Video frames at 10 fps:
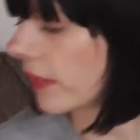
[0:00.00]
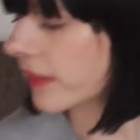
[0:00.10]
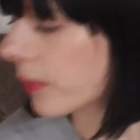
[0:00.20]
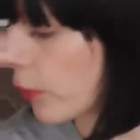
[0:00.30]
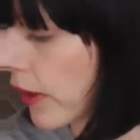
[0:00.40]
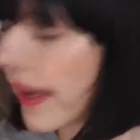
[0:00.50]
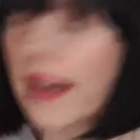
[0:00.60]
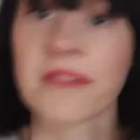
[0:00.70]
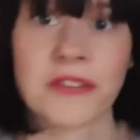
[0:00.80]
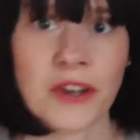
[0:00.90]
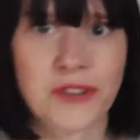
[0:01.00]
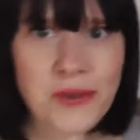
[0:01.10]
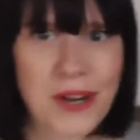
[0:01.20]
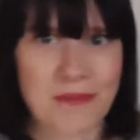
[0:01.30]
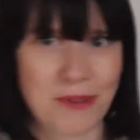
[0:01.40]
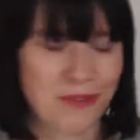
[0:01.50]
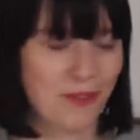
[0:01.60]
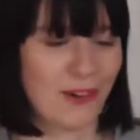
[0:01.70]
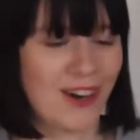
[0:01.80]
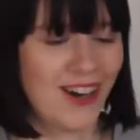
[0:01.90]
This is a brand I have not tried
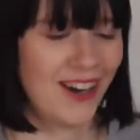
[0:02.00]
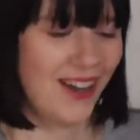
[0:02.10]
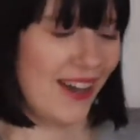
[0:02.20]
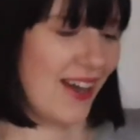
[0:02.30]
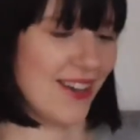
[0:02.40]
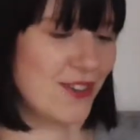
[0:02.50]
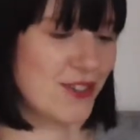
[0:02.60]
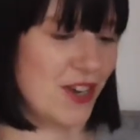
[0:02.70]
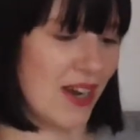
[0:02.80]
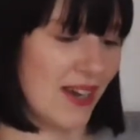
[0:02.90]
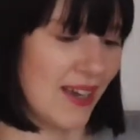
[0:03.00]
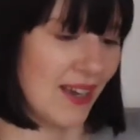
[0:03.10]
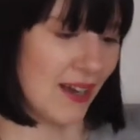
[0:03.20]
before. I had to check.